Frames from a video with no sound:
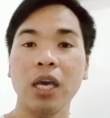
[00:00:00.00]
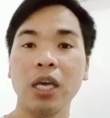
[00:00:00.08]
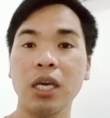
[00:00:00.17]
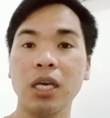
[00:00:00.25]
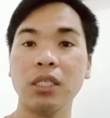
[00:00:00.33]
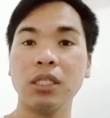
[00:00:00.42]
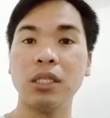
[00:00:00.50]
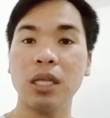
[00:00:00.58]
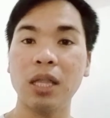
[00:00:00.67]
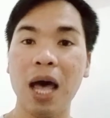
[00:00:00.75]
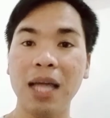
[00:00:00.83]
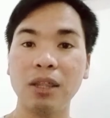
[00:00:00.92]
is
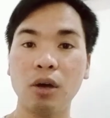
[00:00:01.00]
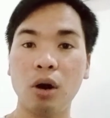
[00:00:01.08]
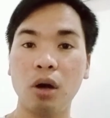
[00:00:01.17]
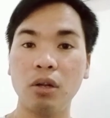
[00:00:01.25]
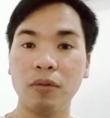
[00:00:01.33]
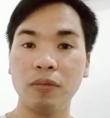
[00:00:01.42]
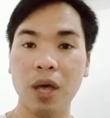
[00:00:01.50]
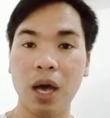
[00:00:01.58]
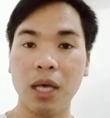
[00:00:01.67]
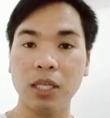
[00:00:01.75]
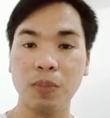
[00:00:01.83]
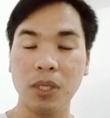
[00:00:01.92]
not all of
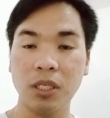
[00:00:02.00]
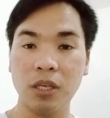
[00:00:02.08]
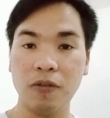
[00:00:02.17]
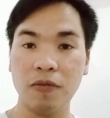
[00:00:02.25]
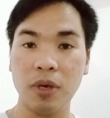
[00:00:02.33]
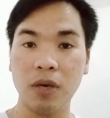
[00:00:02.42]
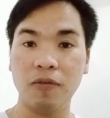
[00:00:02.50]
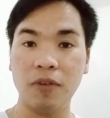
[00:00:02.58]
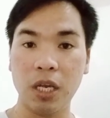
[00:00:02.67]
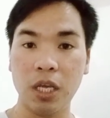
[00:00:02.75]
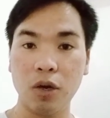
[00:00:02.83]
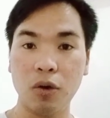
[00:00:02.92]
the specific
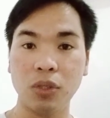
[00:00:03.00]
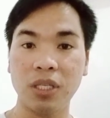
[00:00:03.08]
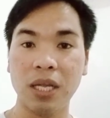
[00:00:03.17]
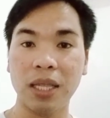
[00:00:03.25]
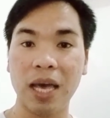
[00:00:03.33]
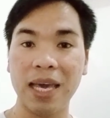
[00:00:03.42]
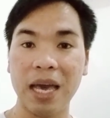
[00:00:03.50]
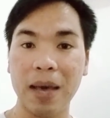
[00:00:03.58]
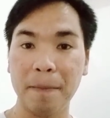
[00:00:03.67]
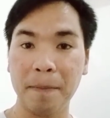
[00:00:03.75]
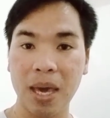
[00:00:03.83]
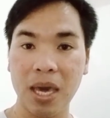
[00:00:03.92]
videos that I
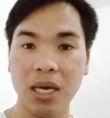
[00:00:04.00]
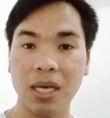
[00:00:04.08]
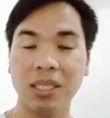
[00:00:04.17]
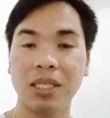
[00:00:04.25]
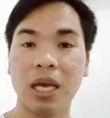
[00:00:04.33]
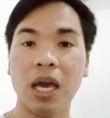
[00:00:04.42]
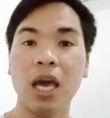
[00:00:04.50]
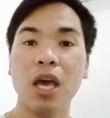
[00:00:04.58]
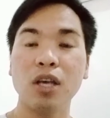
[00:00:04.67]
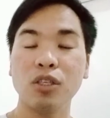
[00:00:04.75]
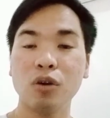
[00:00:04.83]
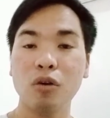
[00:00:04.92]
am make, kasi
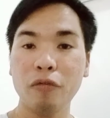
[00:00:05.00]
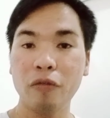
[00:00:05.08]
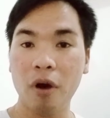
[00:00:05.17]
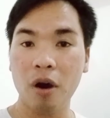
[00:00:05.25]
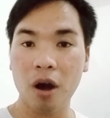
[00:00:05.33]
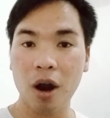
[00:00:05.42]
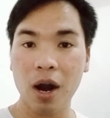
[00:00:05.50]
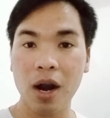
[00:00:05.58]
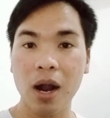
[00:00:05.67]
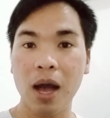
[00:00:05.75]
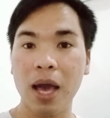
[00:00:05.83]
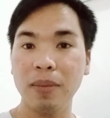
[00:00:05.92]
so
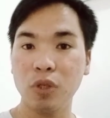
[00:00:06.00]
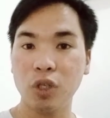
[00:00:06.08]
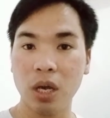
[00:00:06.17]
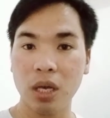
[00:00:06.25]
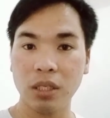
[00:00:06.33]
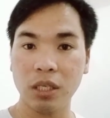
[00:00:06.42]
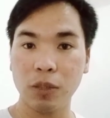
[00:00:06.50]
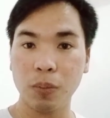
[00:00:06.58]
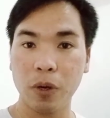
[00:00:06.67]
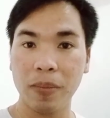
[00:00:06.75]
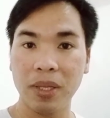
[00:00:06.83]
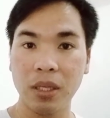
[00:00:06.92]
far I'm just
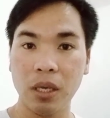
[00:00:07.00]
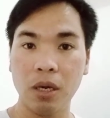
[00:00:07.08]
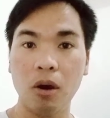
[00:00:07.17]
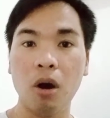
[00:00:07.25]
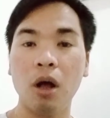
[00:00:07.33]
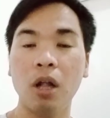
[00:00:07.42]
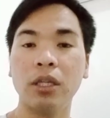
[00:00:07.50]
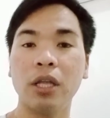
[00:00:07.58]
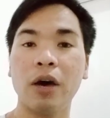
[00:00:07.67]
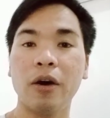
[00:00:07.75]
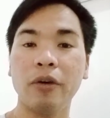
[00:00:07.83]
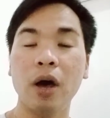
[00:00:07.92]
experimenting all
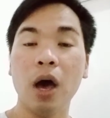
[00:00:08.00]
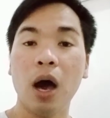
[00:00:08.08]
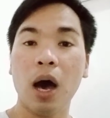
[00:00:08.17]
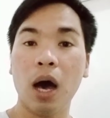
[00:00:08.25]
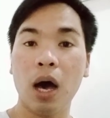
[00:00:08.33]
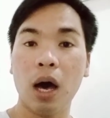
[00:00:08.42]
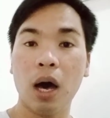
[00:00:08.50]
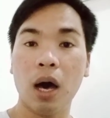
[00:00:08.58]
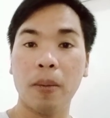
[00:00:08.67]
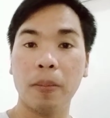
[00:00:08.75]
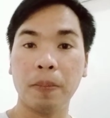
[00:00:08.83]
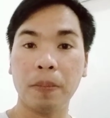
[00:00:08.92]
the
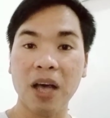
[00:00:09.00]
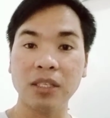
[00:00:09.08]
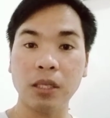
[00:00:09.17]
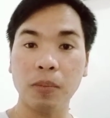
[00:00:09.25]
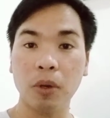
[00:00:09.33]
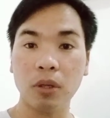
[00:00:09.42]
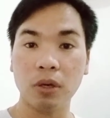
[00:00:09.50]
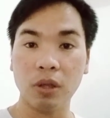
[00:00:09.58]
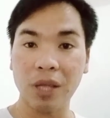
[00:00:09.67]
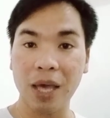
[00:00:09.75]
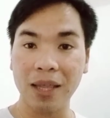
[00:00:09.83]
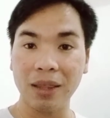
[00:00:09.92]
possible
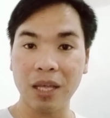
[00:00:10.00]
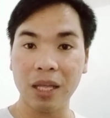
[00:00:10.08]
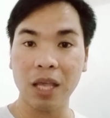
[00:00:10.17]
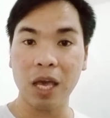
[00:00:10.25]
content that